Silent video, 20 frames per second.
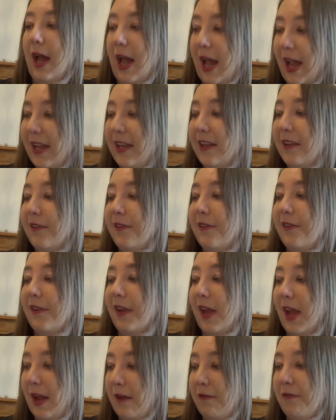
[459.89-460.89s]
8
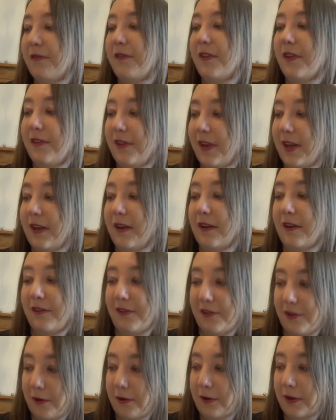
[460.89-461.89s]
after dinner
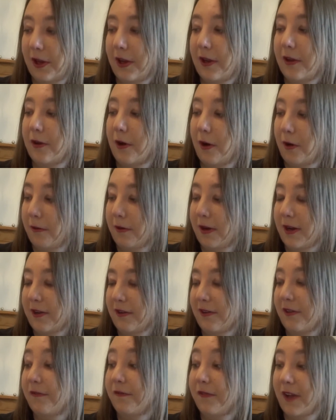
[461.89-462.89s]
chocolate and
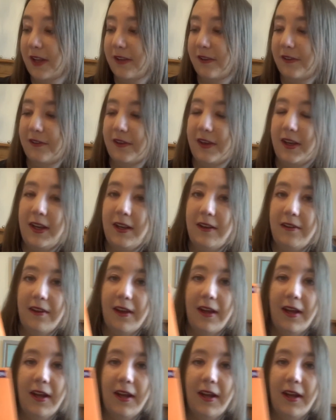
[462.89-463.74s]
orange fancies.